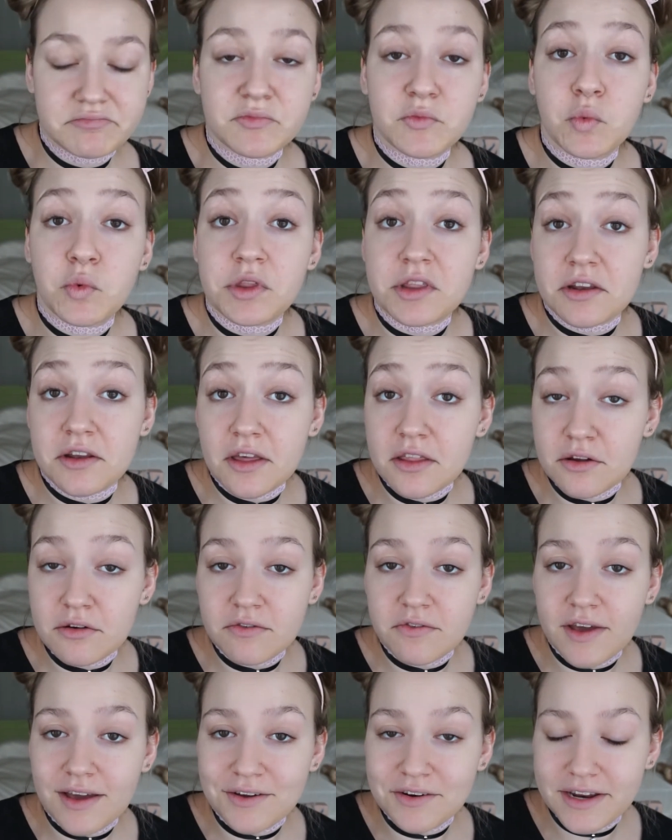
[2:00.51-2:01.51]
with another
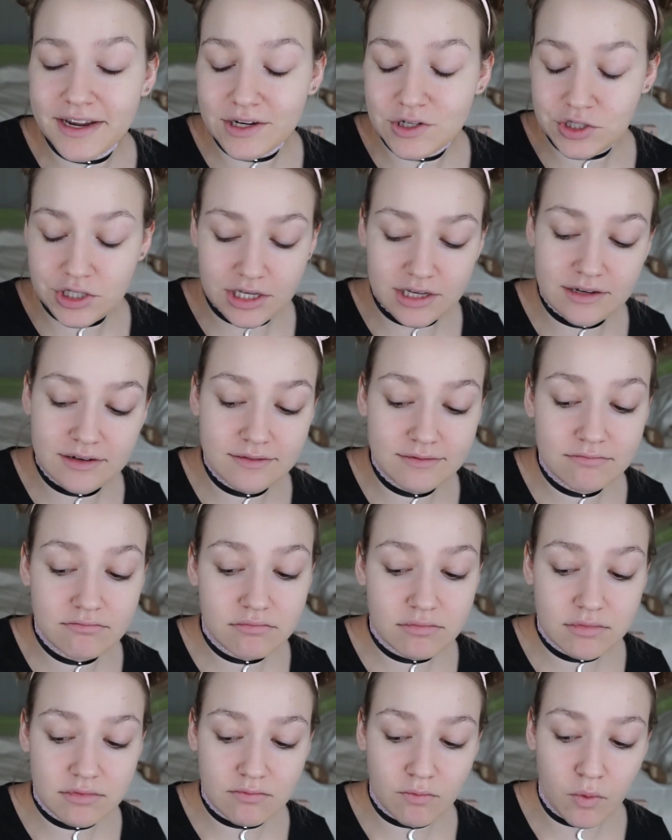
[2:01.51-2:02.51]
foundation,
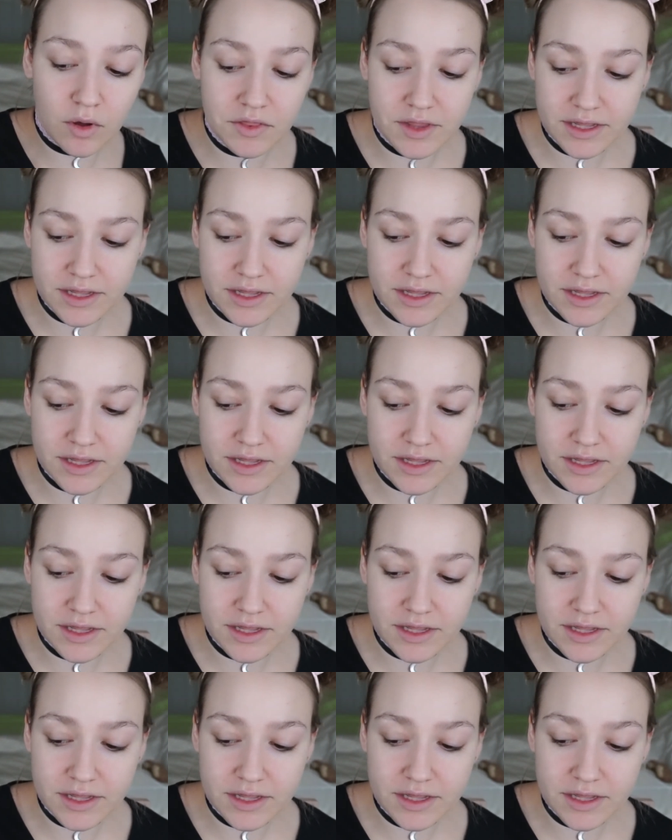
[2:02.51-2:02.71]
one